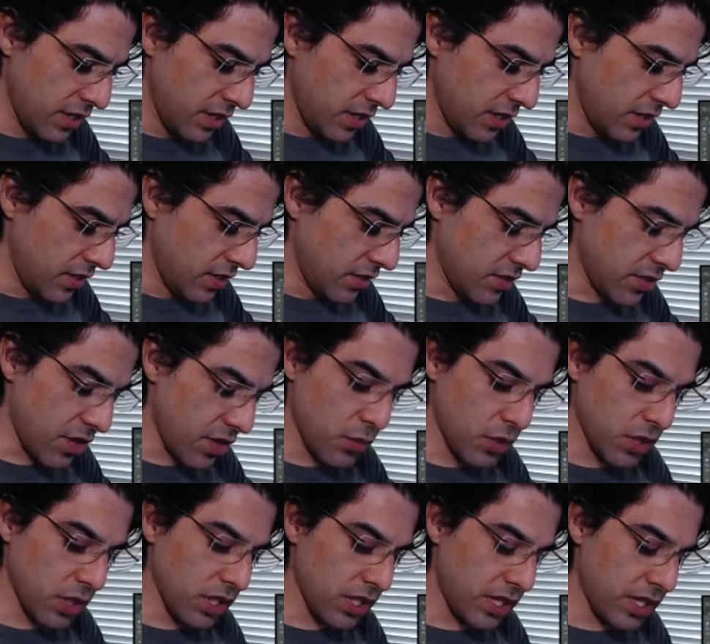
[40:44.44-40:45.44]
some would
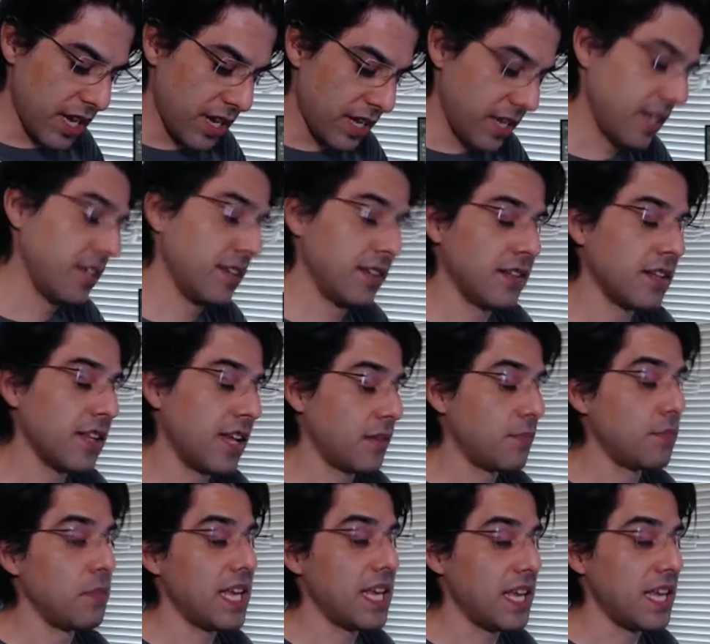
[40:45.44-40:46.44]
look at it like
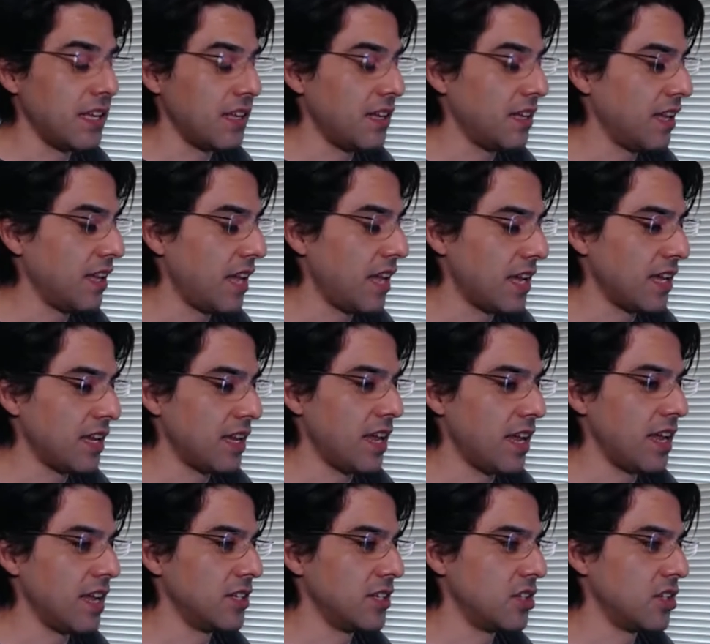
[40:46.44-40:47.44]
me and,
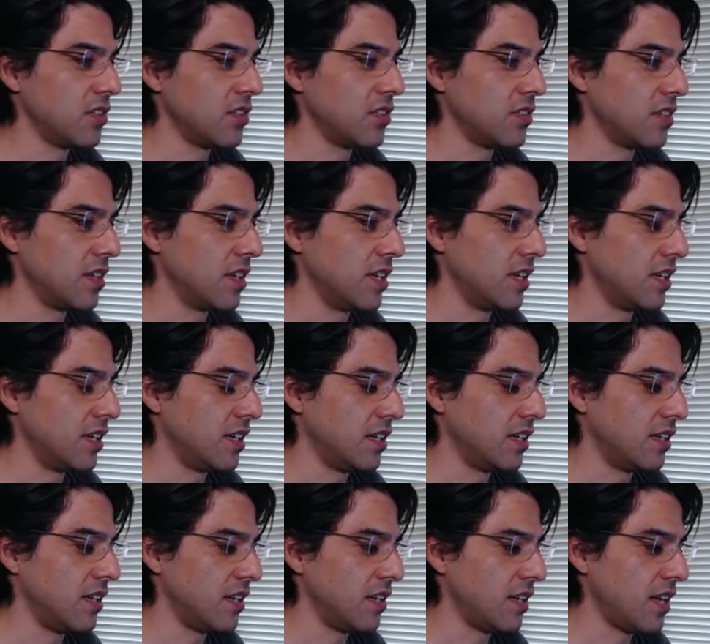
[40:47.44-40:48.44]
and just uh
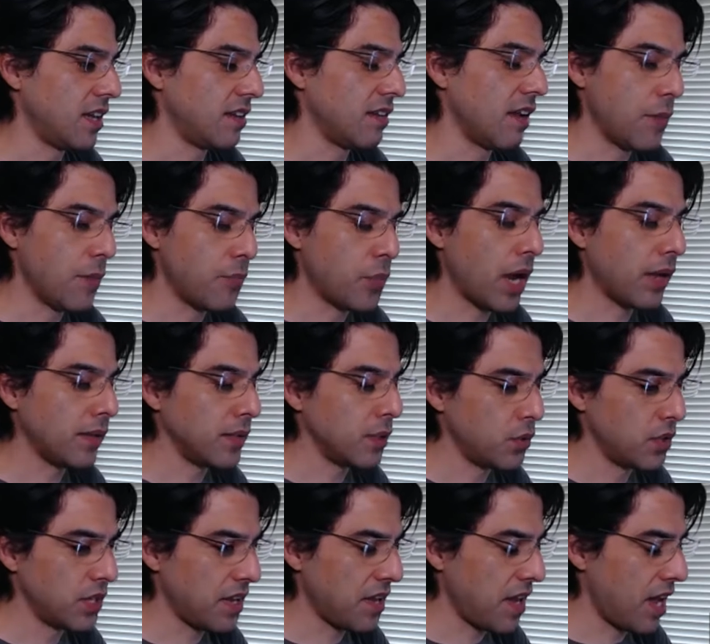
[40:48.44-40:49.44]
I, I probably
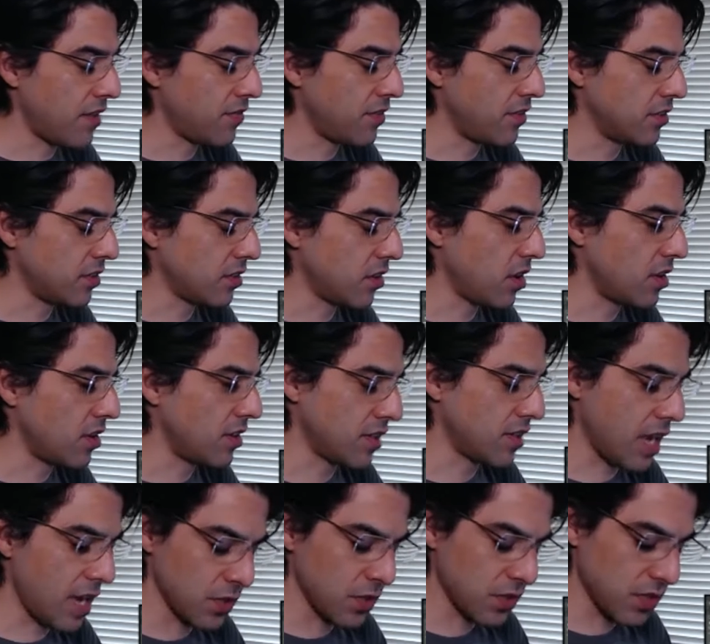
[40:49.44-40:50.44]
wouldn't have as hard a
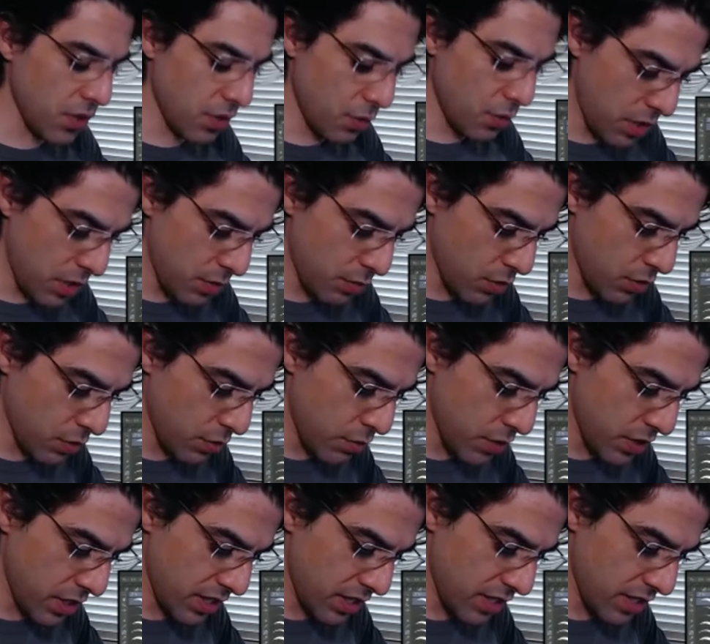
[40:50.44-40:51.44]
time as other people
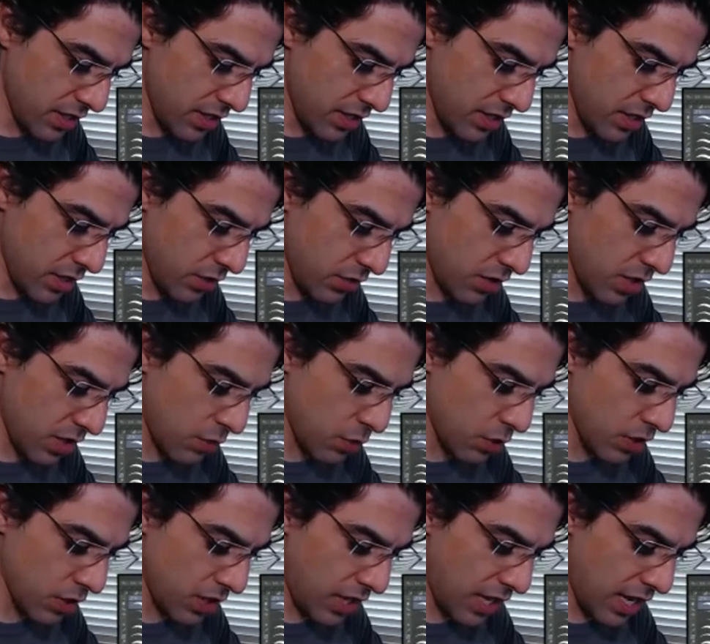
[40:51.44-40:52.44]
but you know some would
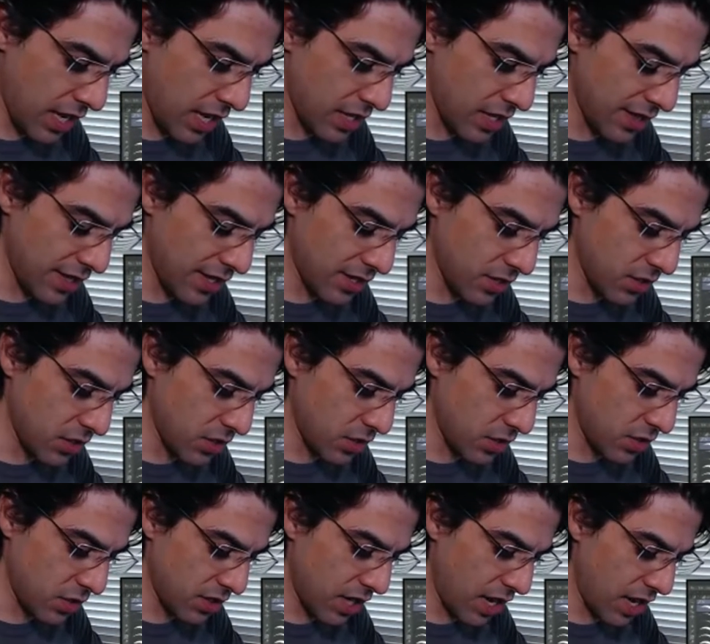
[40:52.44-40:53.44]
look at it and
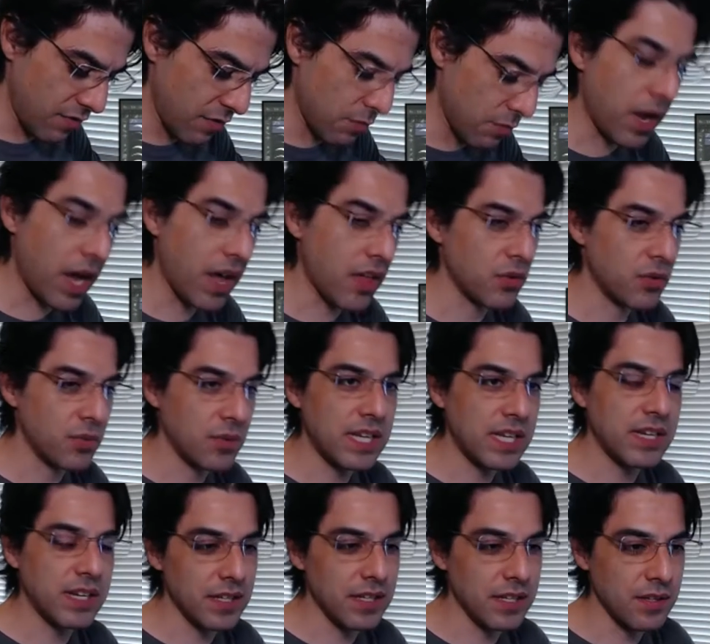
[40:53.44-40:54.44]
just not even bother
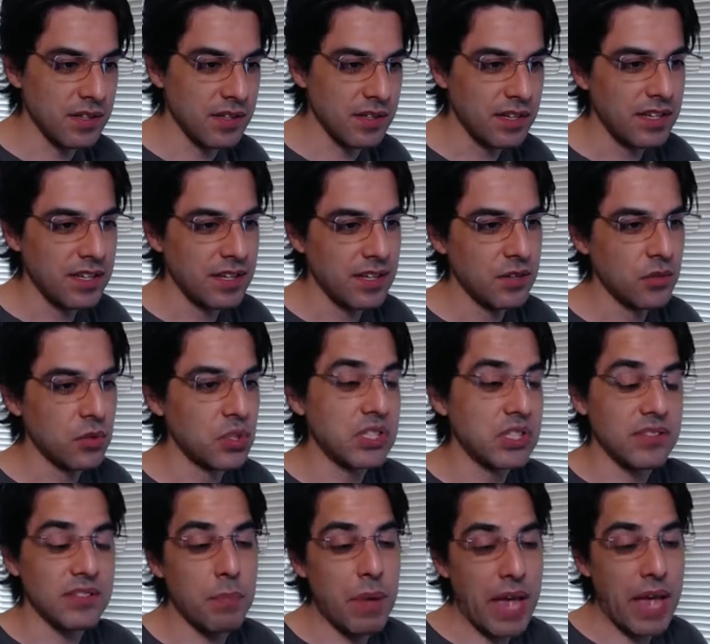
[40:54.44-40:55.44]
reading it which is
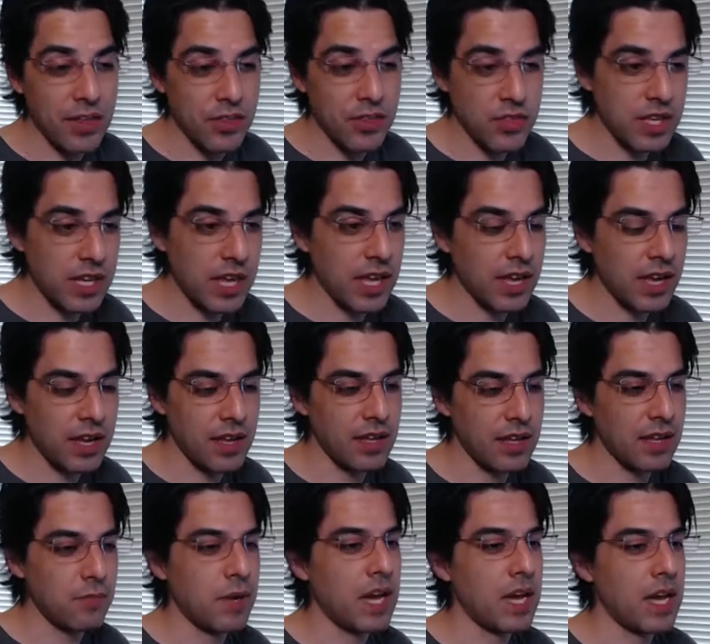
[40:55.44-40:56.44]
a bad thing
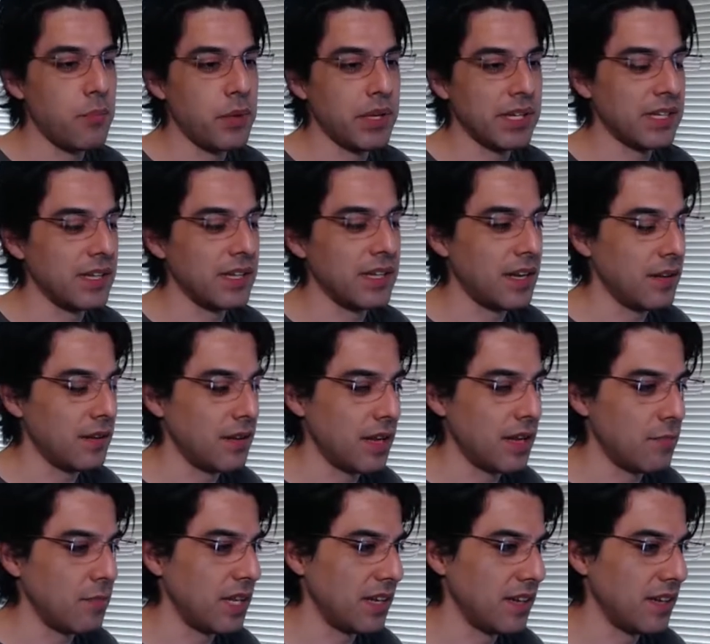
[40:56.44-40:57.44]
in my opinion i, I
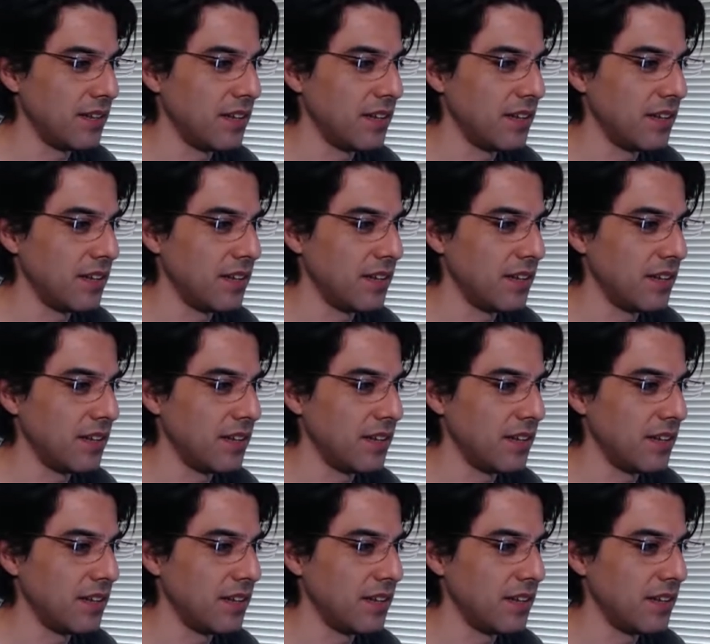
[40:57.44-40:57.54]
mean it